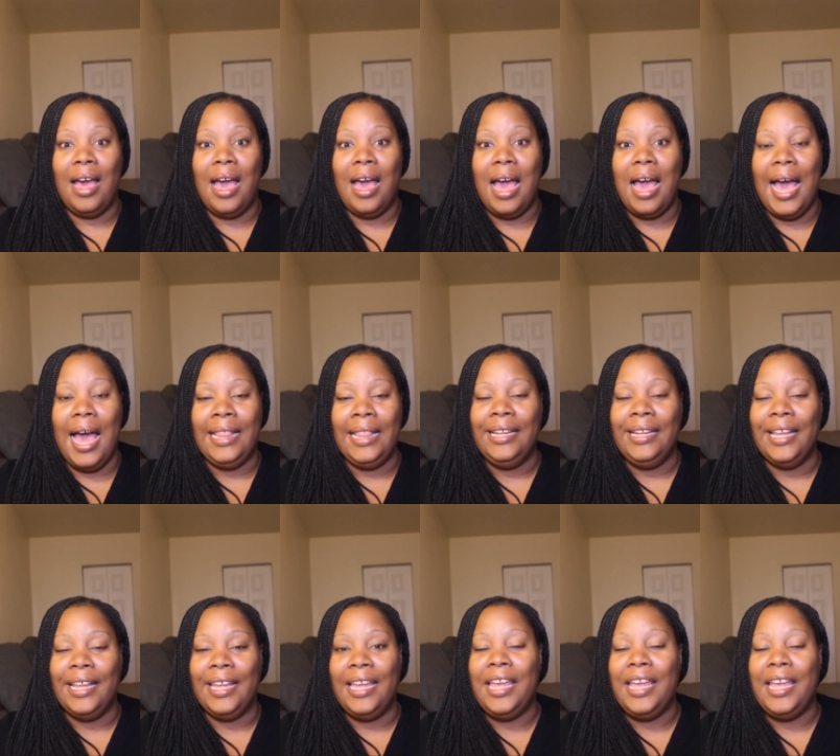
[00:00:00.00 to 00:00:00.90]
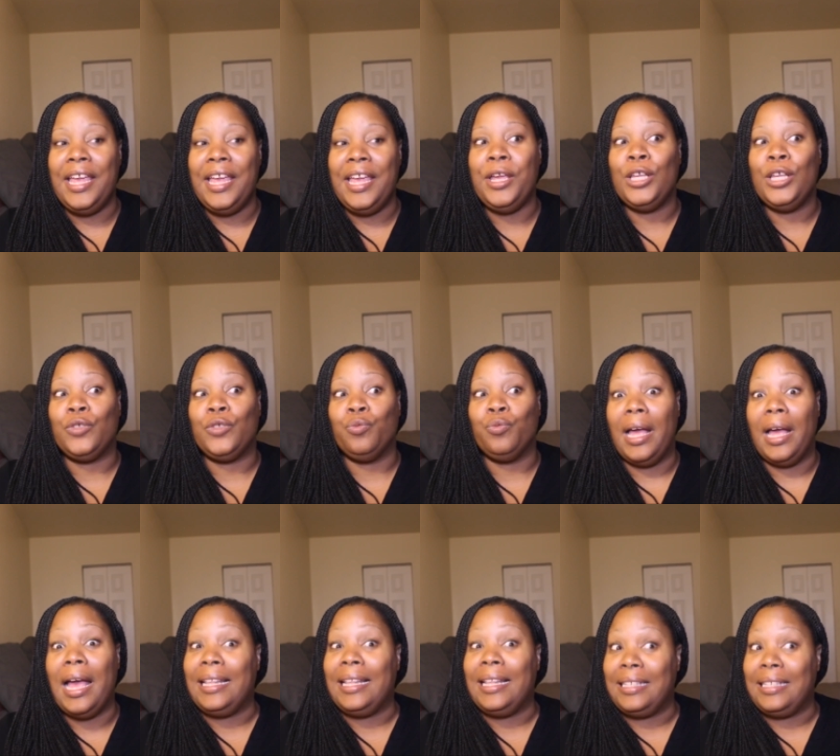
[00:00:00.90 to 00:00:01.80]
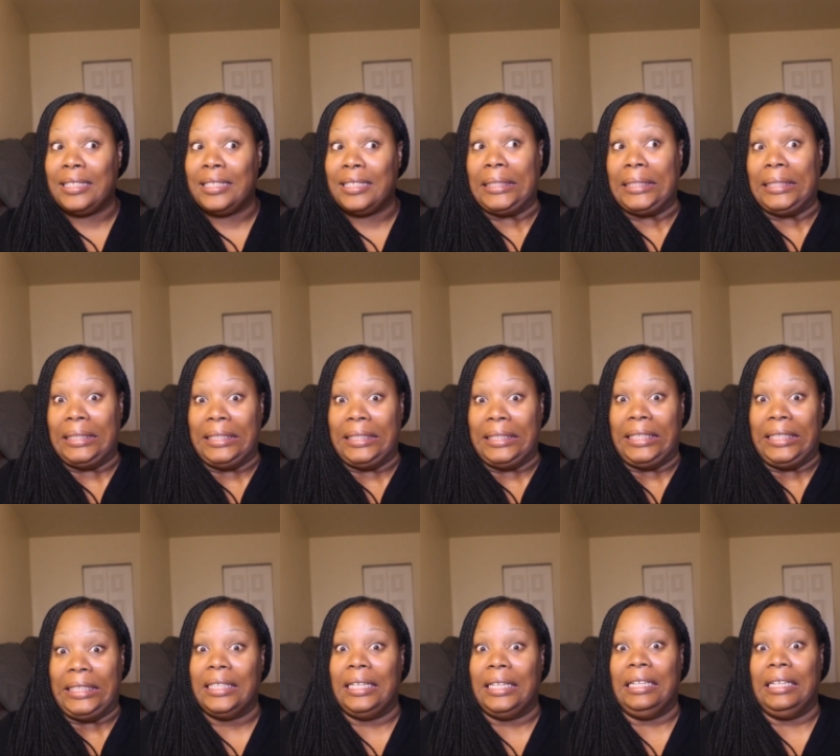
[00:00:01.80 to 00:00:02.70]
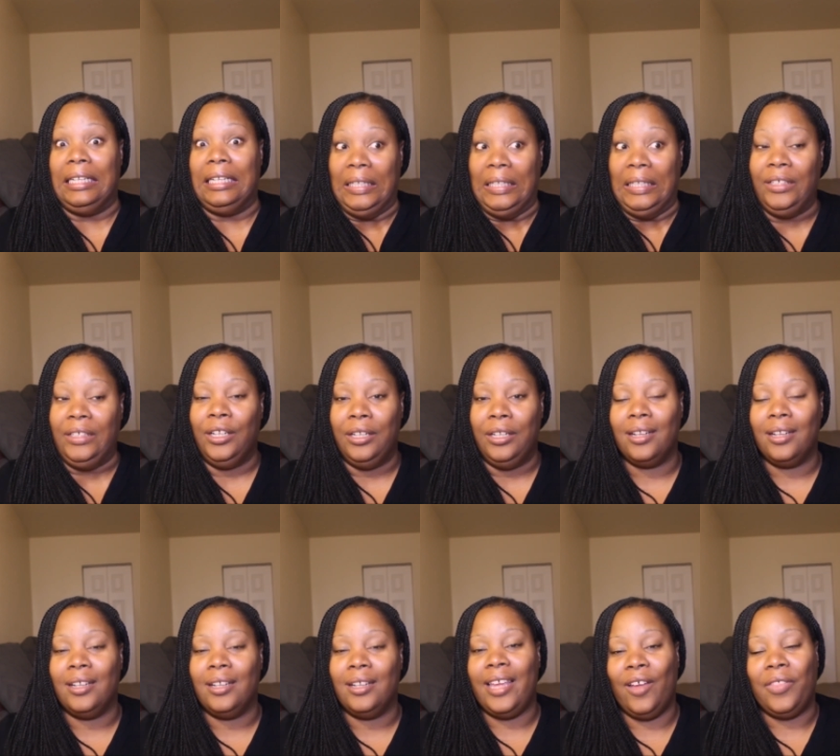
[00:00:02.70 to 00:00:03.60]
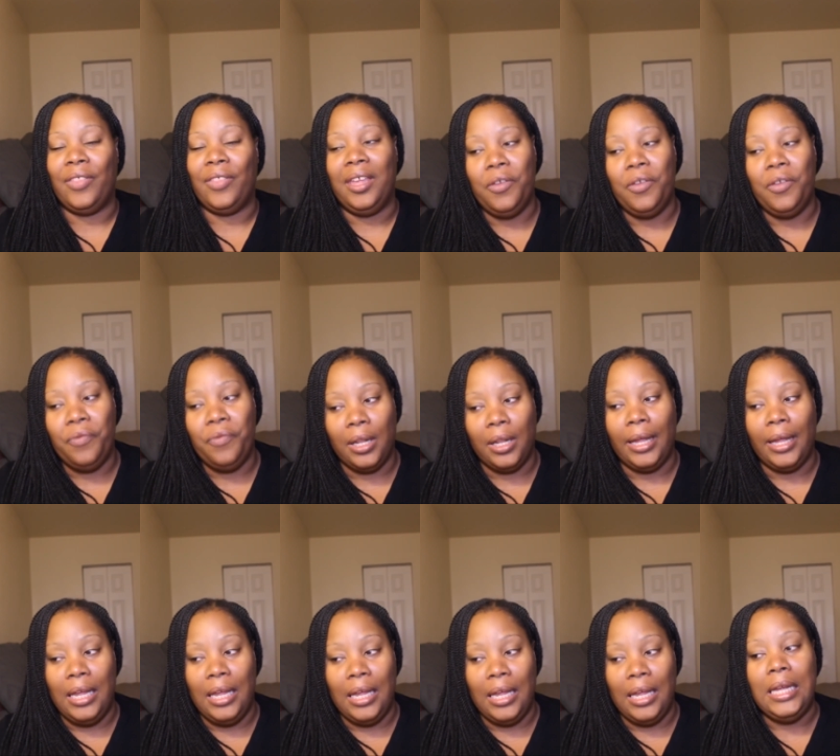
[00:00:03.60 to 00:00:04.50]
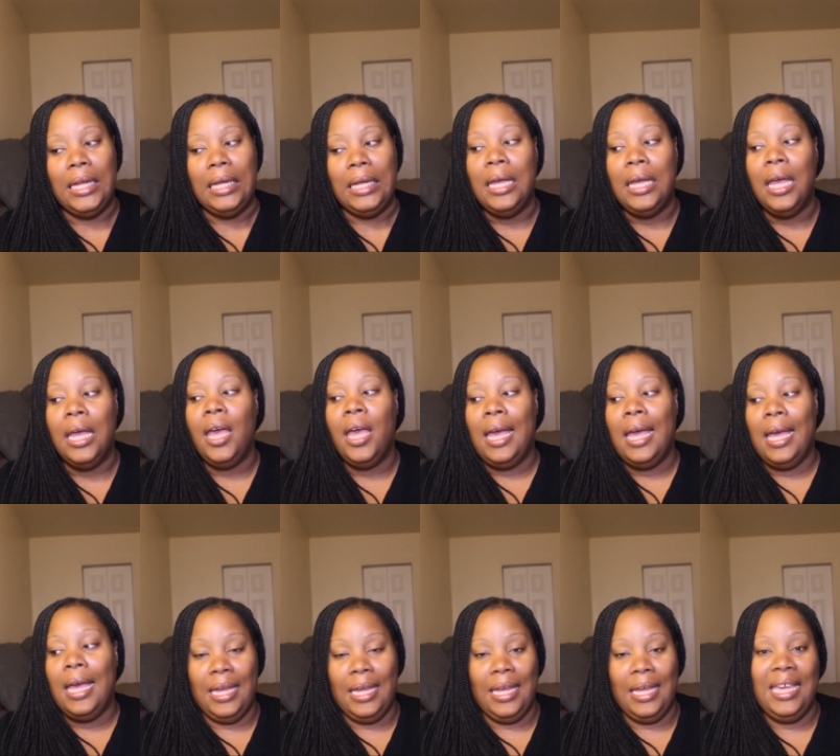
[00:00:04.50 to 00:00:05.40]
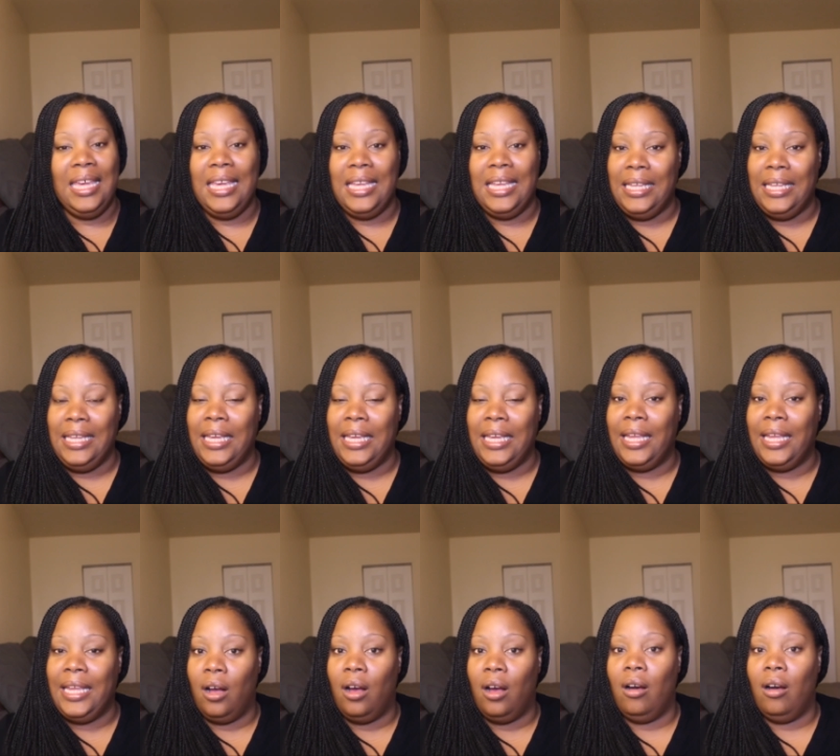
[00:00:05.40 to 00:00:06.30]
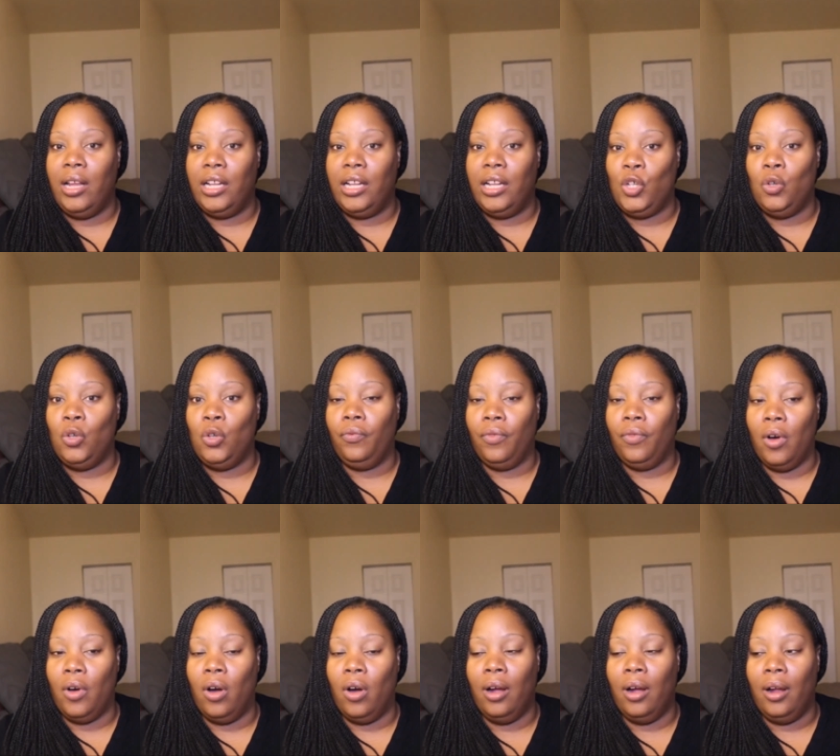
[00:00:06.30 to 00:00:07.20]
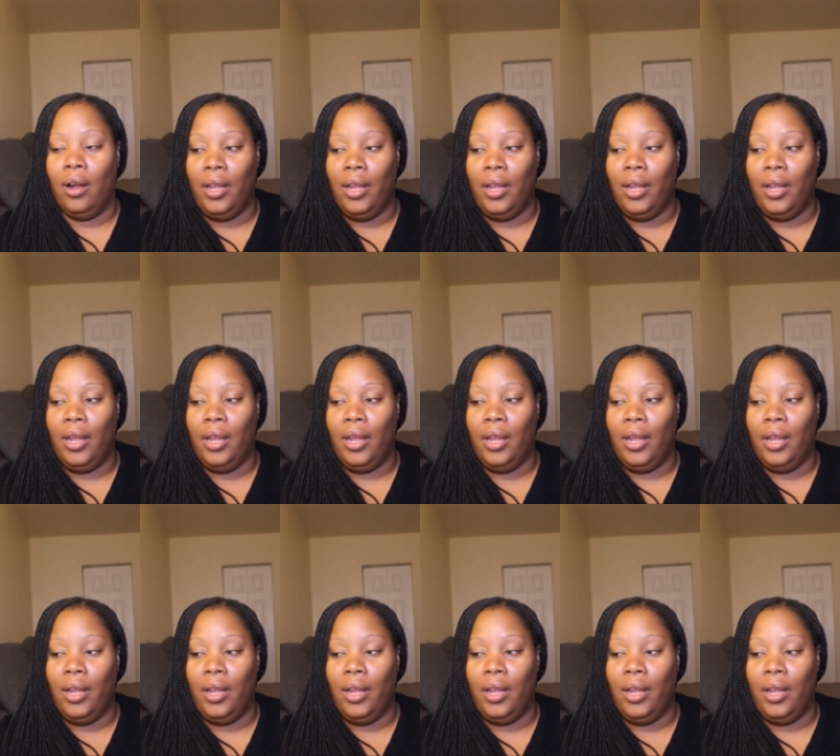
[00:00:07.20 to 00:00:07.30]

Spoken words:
I think that he is, you can kind of tell that he felt like he had gone too far.